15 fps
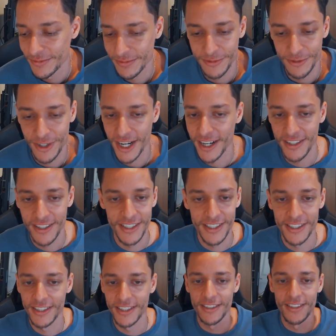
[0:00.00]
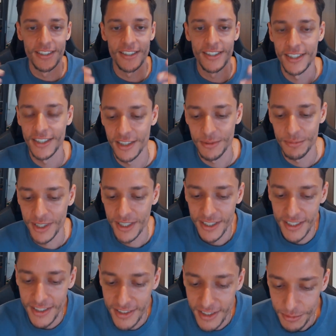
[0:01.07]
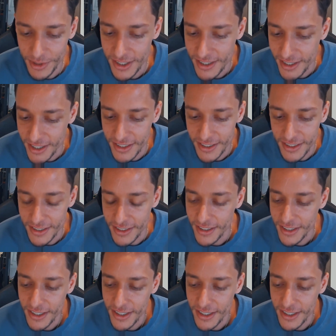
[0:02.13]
rallying the team and getting them excited.